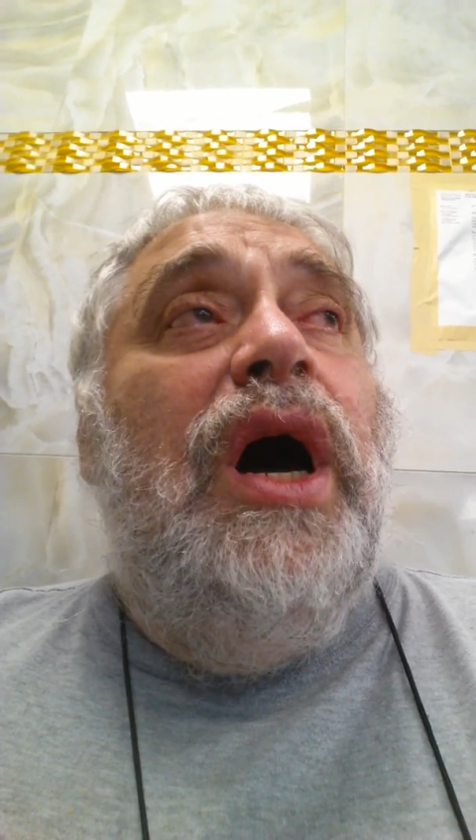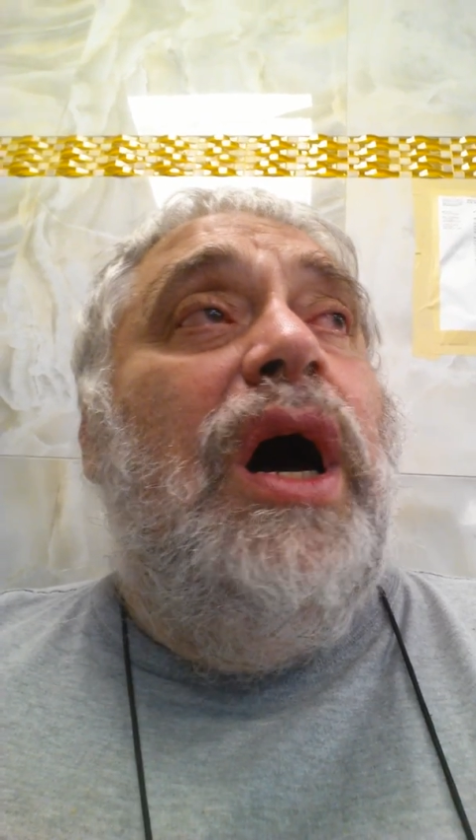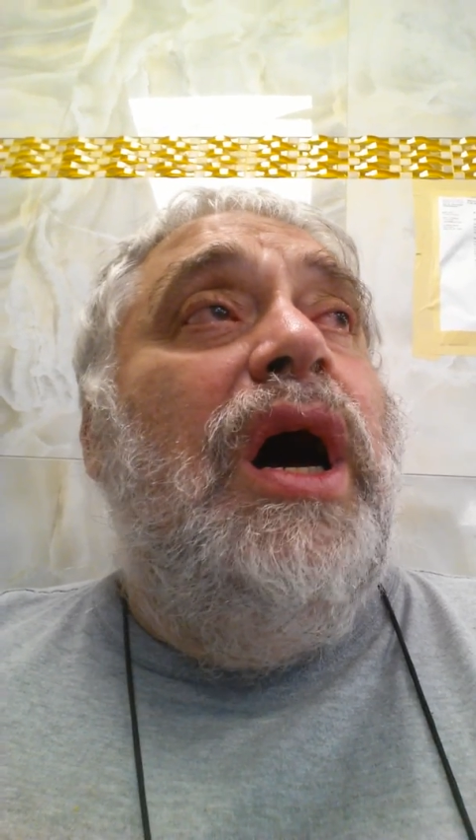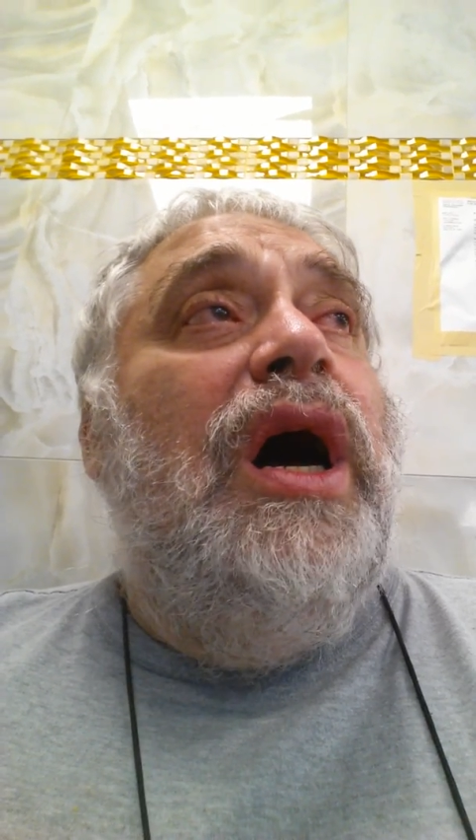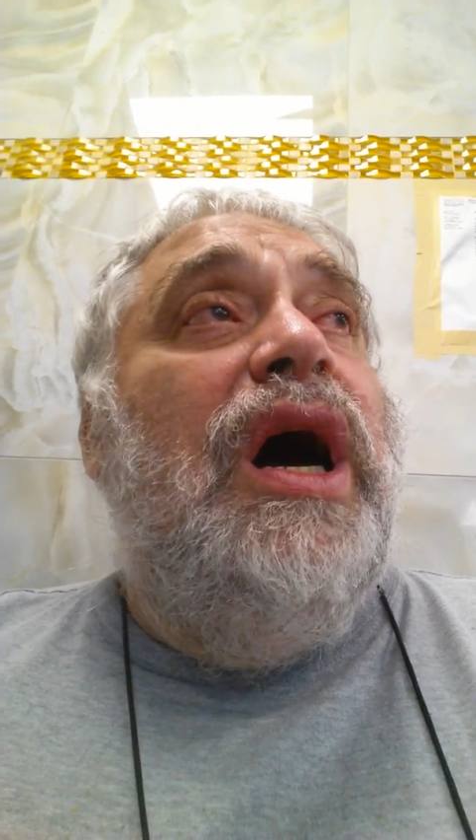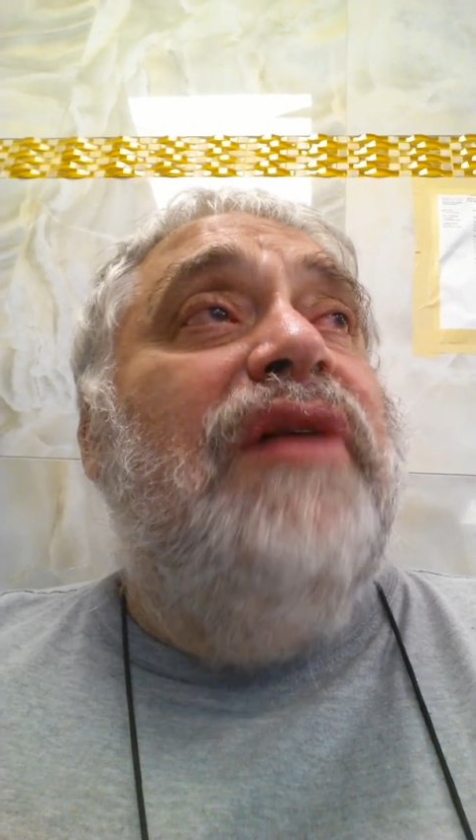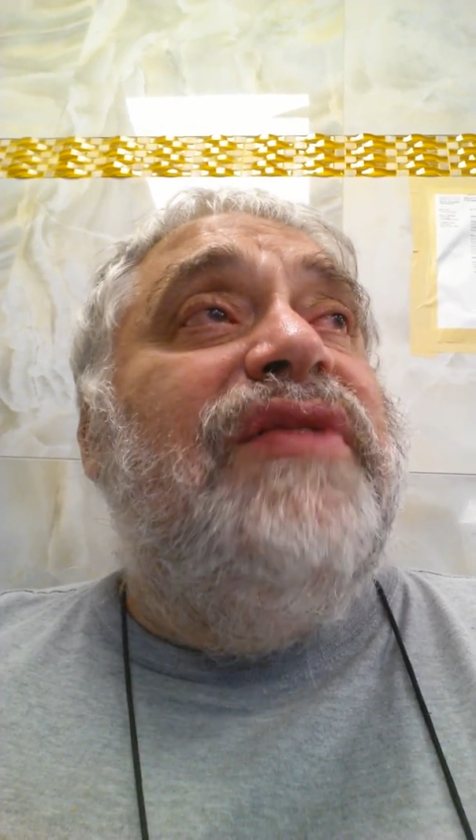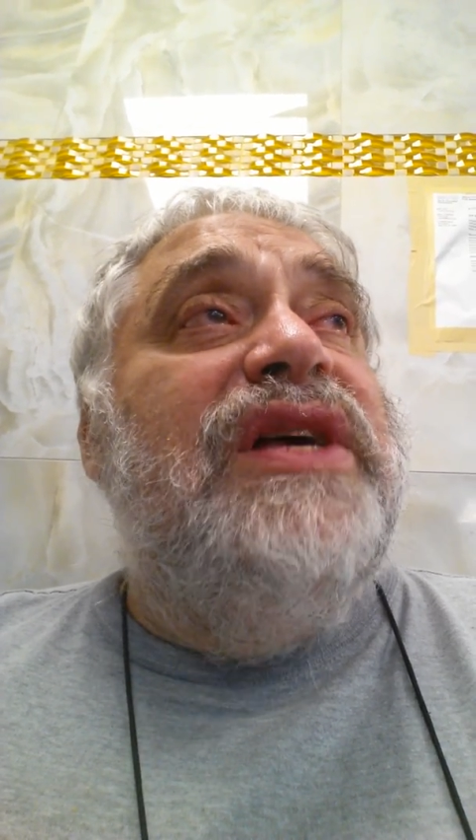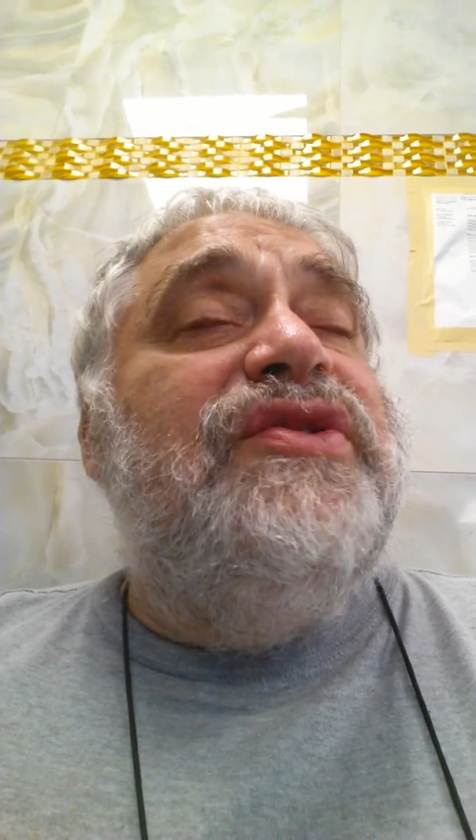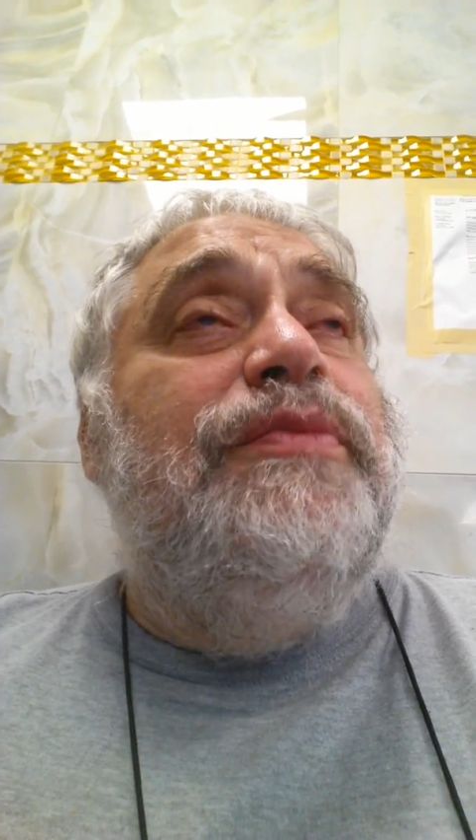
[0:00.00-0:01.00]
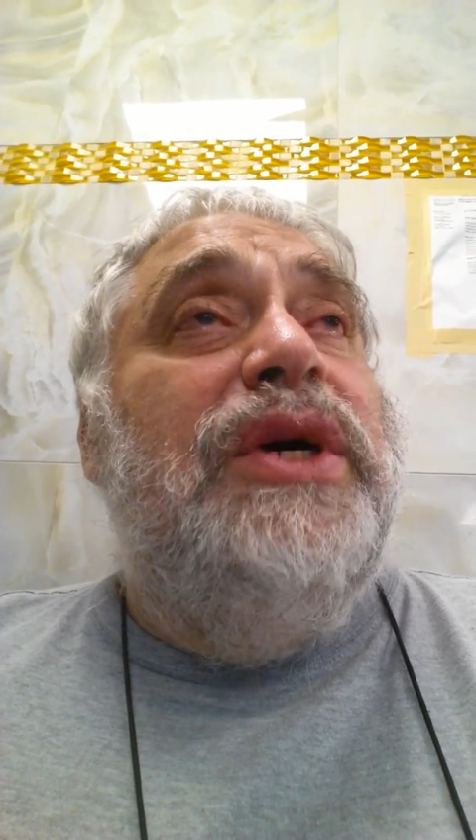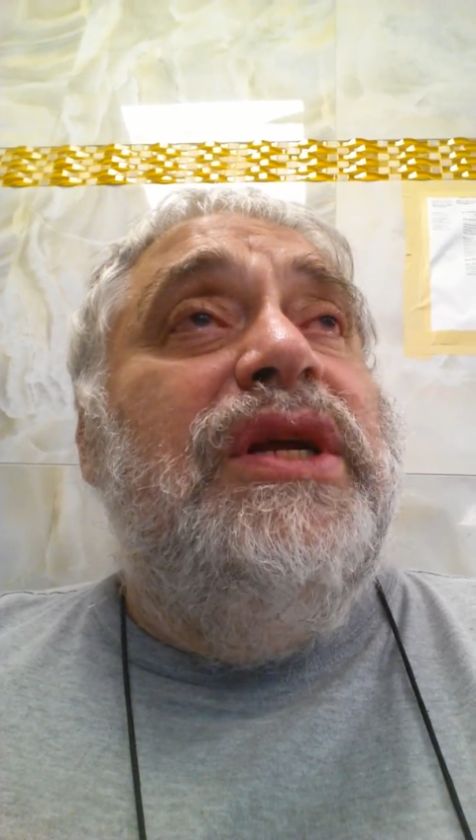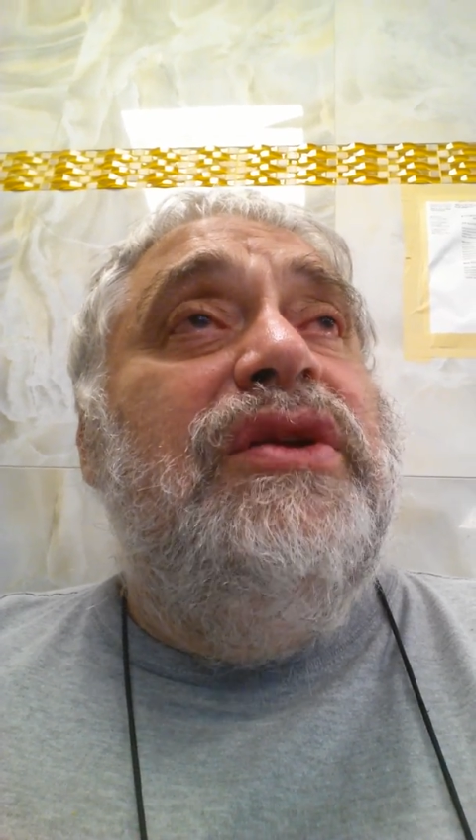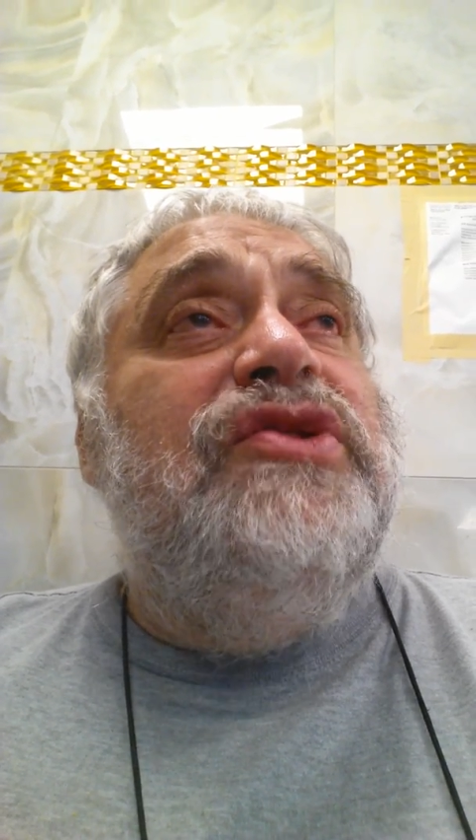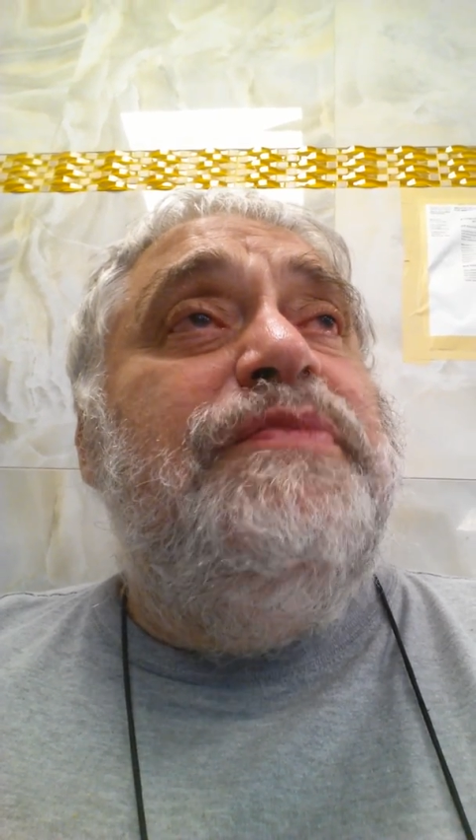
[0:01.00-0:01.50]
have less
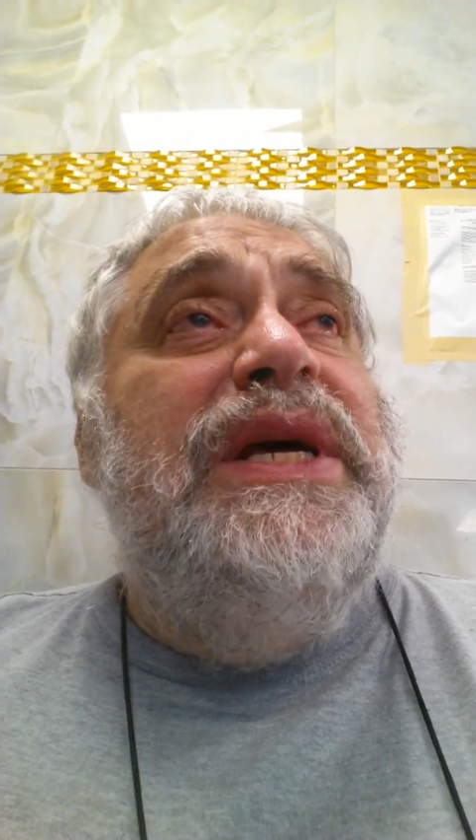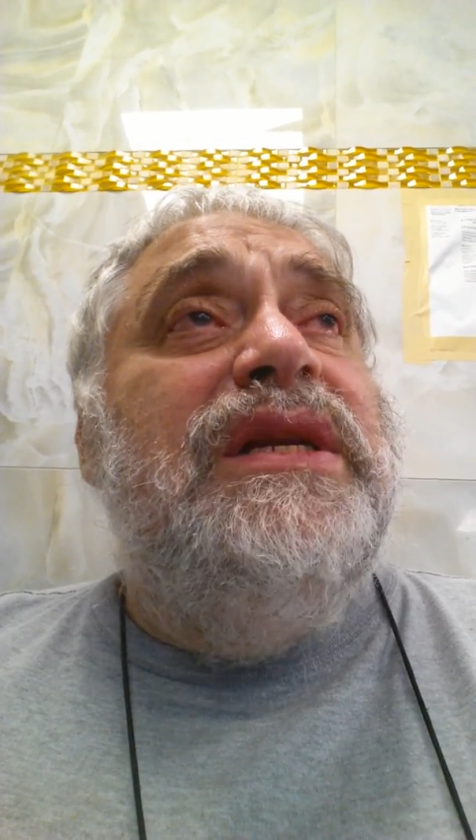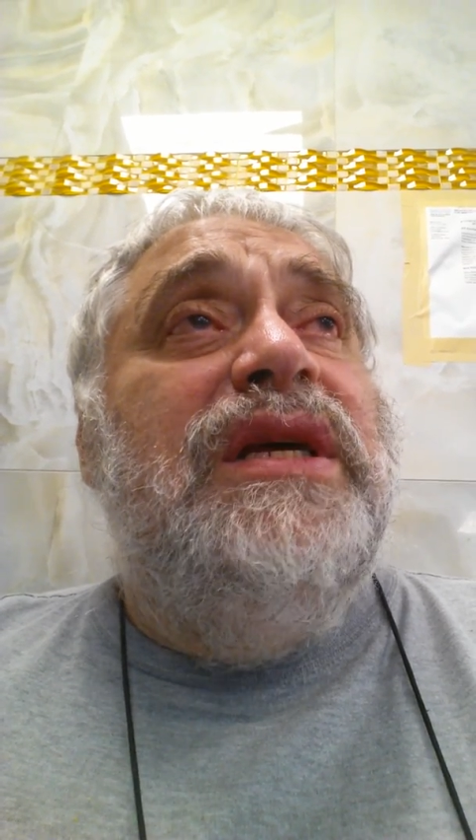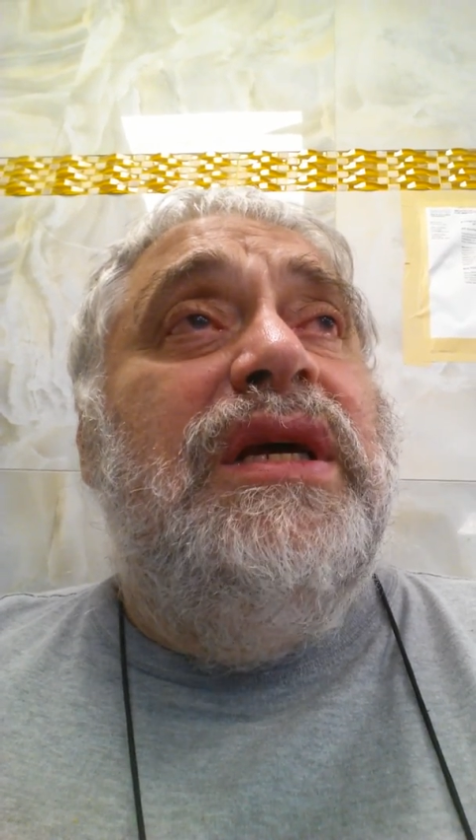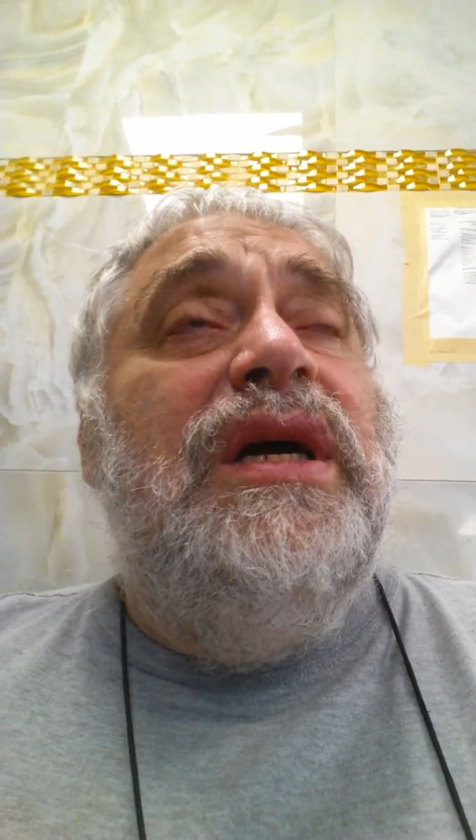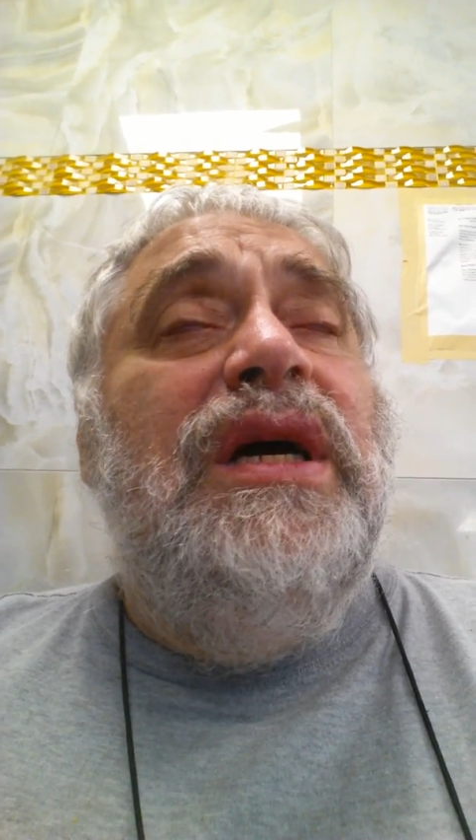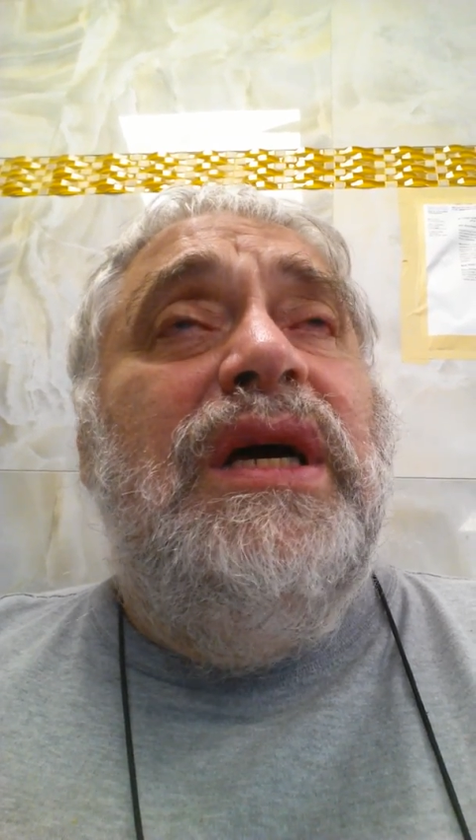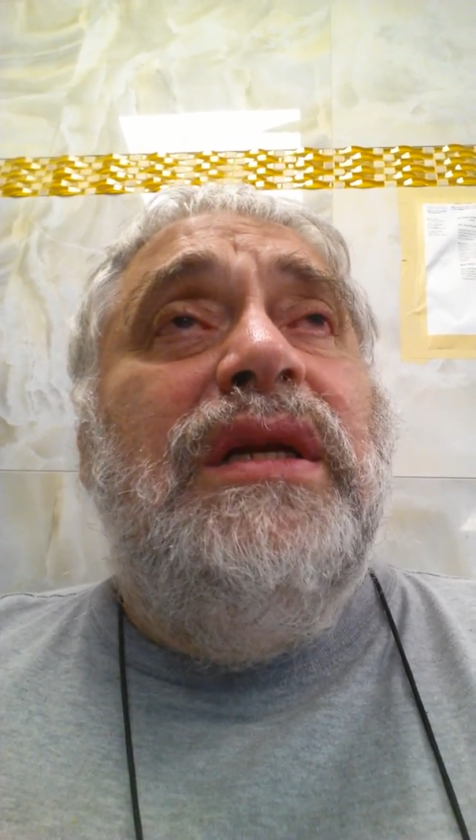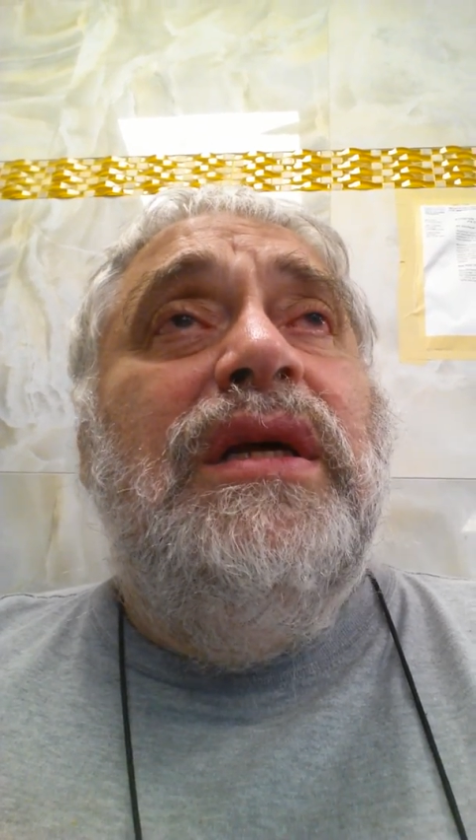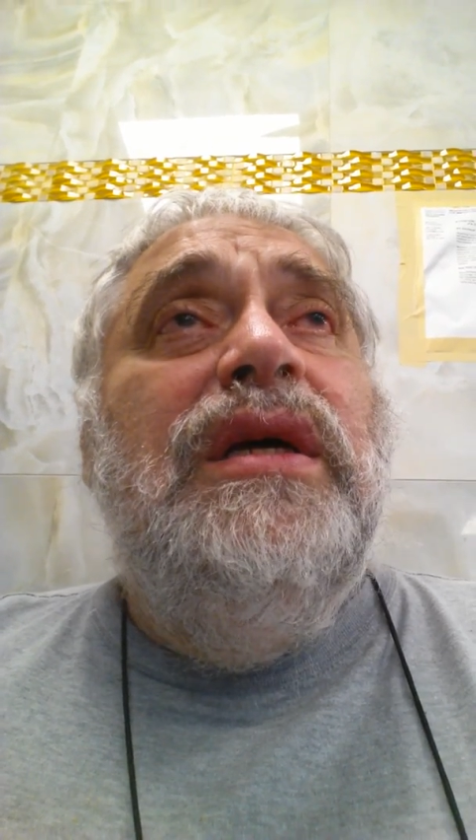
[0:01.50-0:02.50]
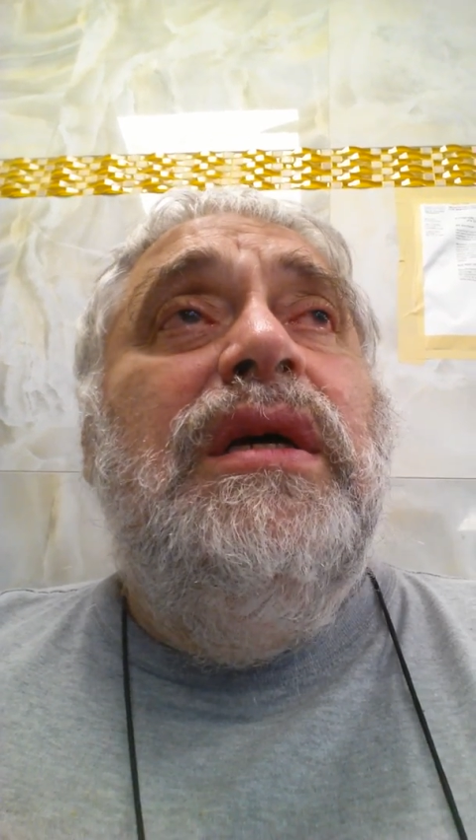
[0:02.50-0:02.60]
money to spend here and